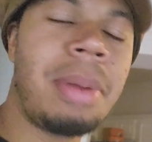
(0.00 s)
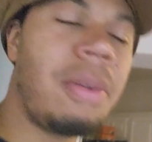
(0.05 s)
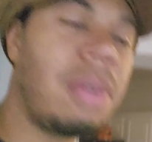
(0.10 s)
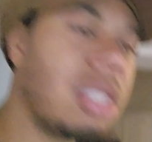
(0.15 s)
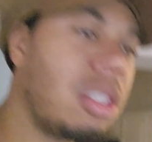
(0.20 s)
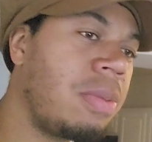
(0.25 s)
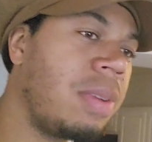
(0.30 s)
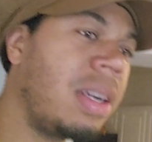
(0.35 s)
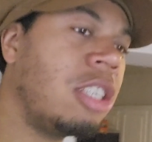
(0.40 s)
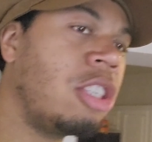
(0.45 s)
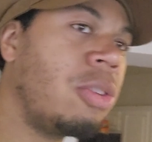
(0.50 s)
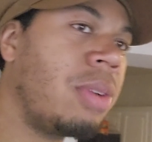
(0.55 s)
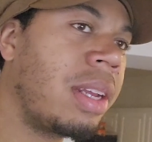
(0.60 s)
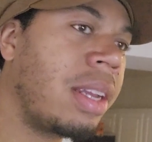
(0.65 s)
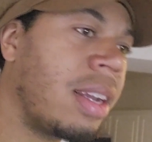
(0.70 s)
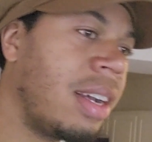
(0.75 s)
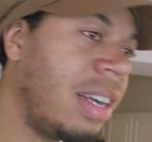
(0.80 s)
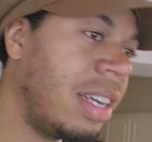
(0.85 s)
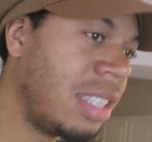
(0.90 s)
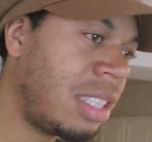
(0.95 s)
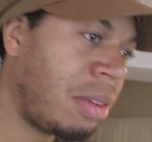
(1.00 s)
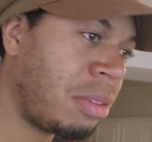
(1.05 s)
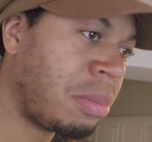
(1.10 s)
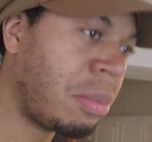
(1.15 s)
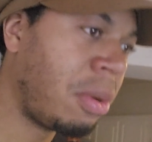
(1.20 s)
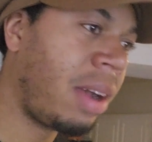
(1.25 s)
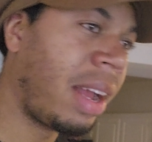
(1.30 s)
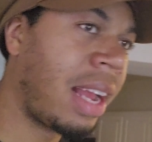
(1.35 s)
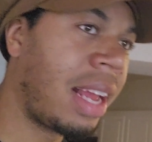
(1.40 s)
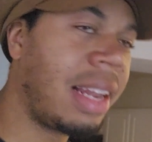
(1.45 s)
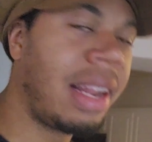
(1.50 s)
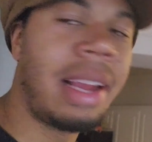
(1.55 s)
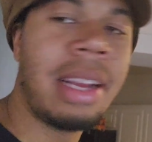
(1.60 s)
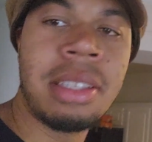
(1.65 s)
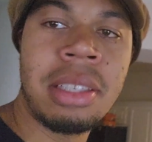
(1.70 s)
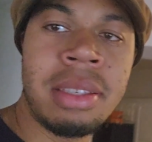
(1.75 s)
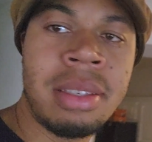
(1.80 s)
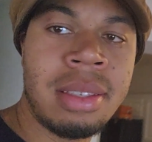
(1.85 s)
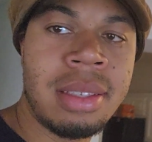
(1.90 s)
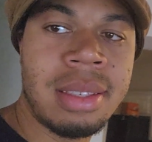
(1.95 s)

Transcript: he wasn't really shooting guns, he was more like a laser.